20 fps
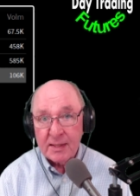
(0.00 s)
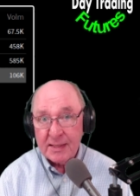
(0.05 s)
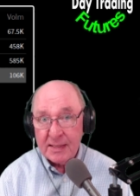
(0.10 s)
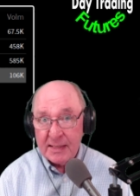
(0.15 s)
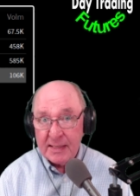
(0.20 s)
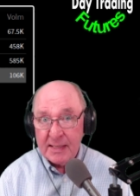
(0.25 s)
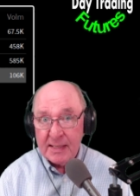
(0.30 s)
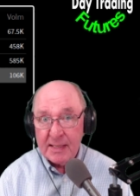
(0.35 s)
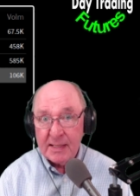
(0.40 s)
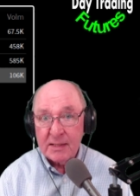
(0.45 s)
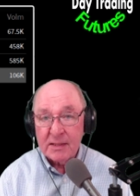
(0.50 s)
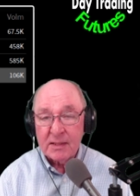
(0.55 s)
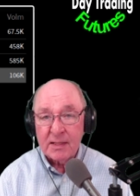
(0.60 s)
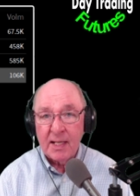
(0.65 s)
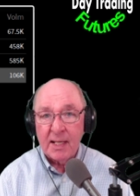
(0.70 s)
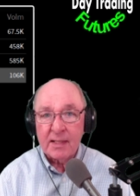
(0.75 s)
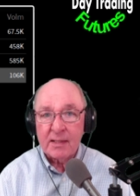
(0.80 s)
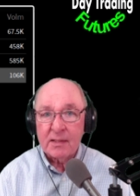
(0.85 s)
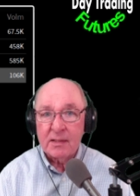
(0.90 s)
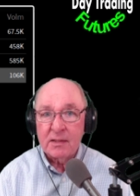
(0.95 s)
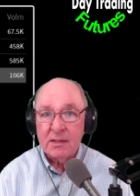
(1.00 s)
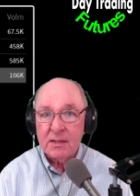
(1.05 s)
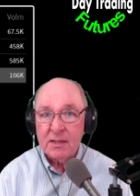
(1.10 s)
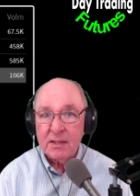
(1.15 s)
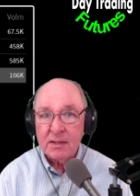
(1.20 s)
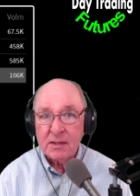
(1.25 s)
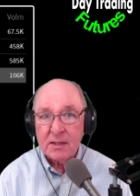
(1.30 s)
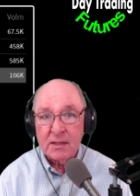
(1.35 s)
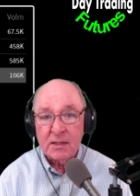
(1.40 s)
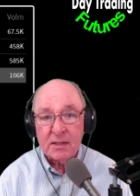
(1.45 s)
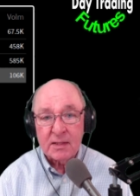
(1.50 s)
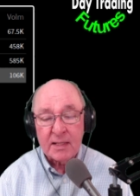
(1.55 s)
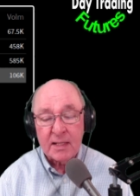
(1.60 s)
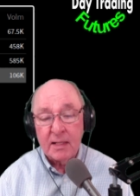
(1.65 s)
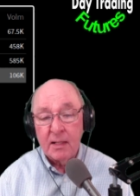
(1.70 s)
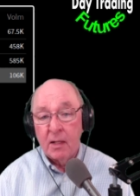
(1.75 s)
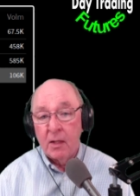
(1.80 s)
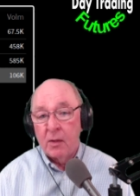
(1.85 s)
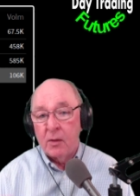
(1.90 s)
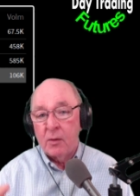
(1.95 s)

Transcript: It needs that consistency.